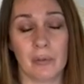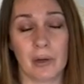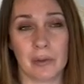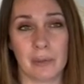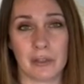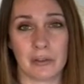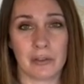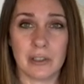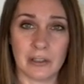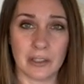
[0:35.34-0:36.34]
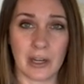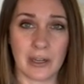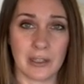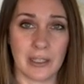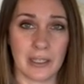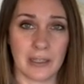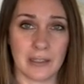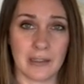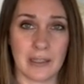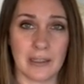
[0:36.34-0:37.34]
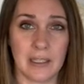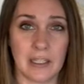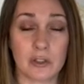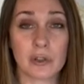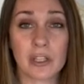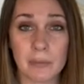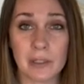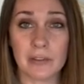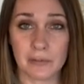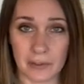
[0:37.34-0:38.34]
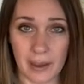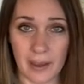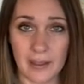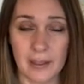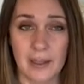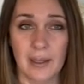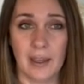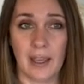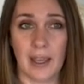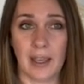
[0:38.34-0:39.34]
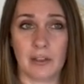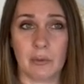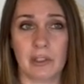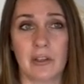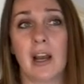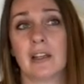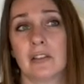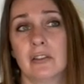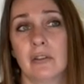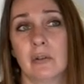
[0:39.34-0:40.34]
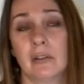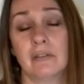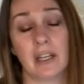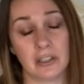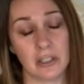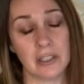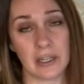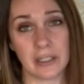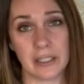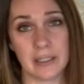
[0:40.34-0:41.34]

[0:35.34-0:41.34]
want to make sure that your dog is getting treatment for that. And you want to talk to your veterinarian